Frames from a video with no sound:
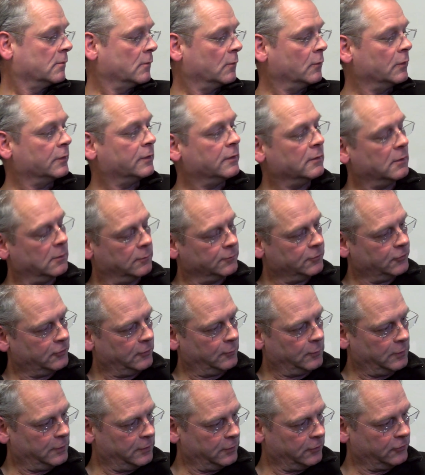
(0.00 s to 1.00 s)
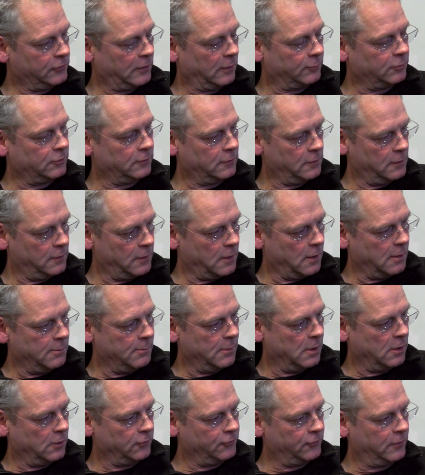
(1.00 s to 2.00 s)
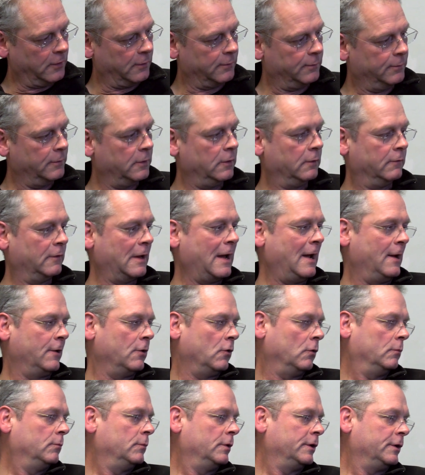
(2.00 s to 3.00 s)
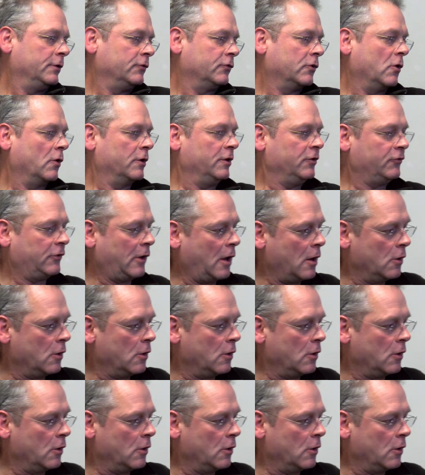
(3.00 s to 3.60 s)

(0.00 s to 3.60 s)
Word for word: with obviously with the exception of the Nightmaster you add on, but it's got its